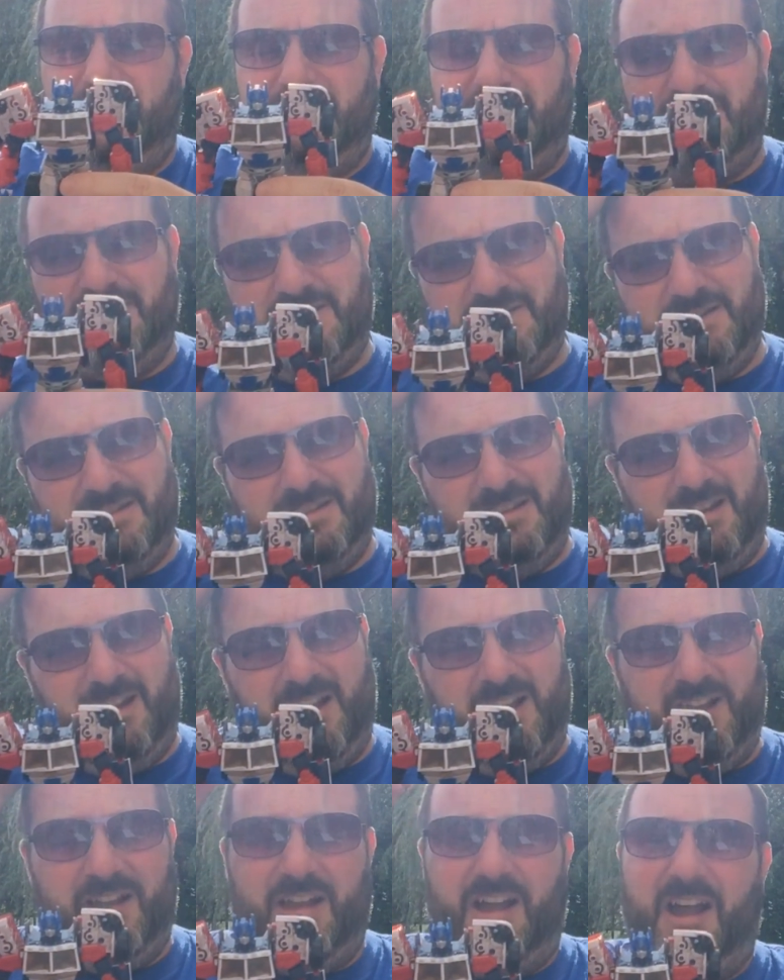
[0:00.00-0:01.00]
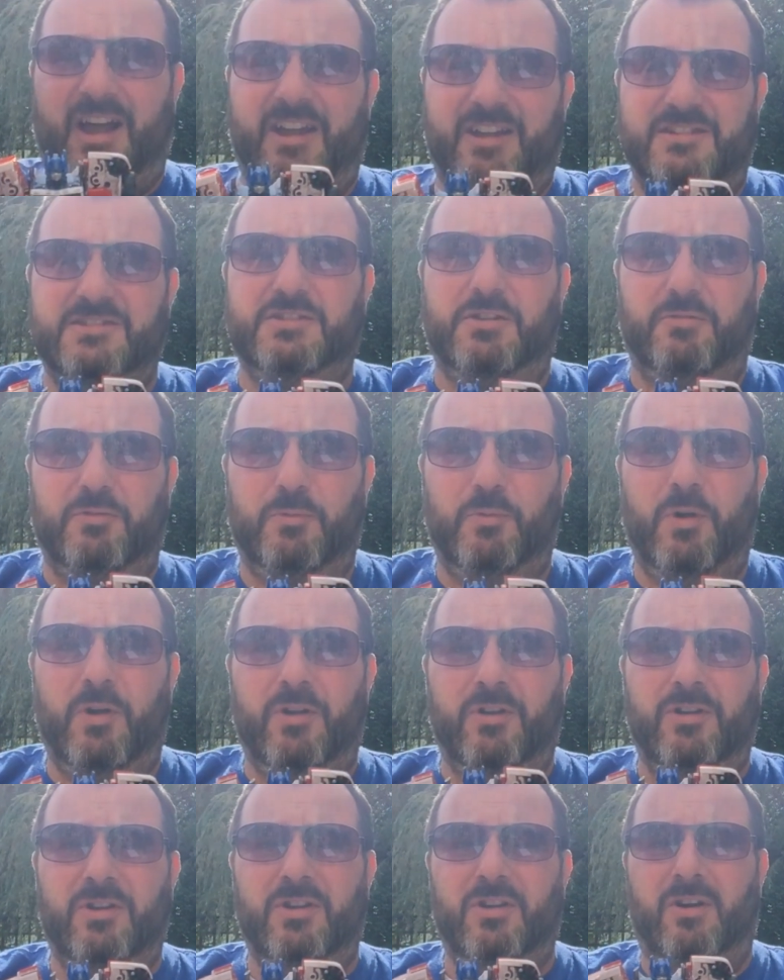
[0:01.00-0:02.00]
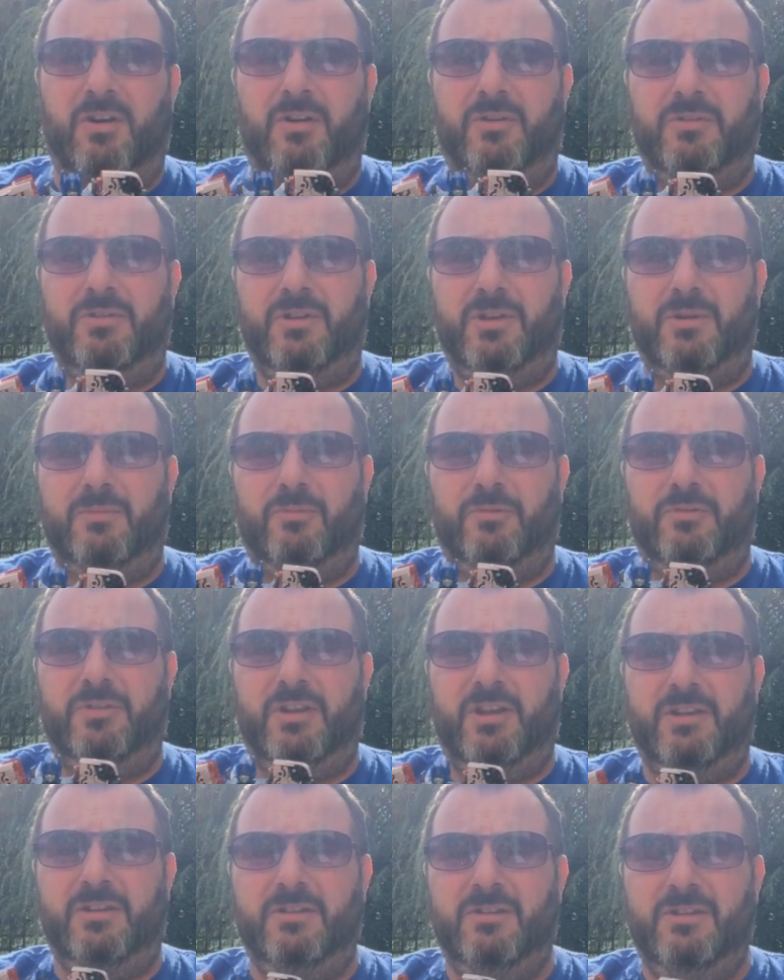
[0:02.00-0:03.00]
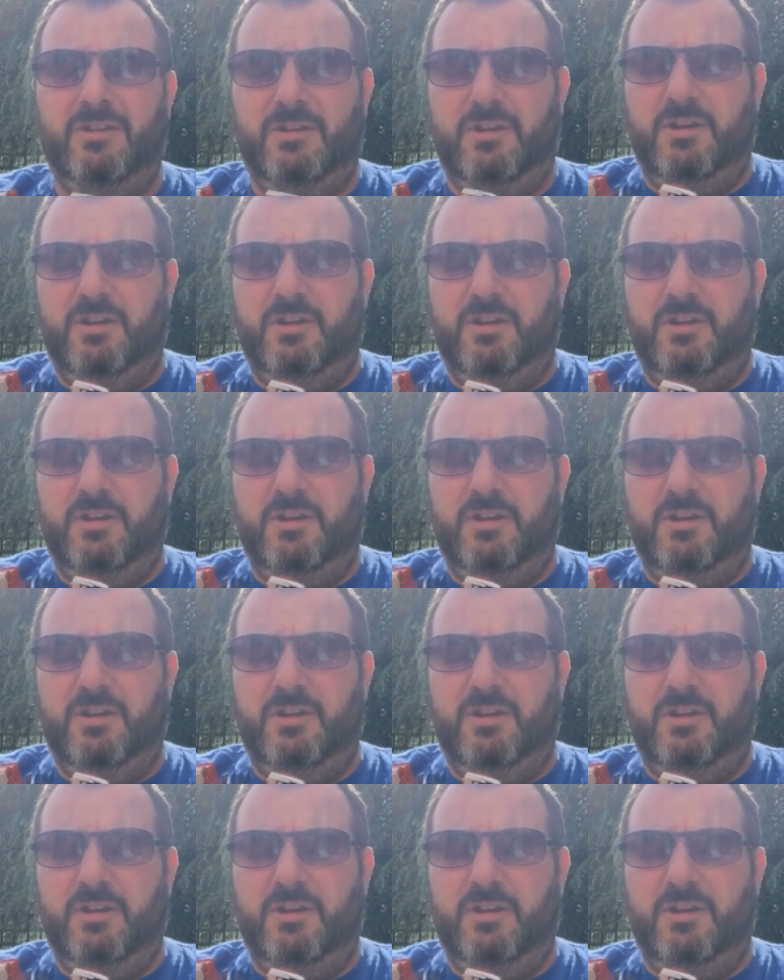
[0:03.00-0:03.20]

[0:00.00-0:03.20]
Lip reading: because I had to go to work on Monday,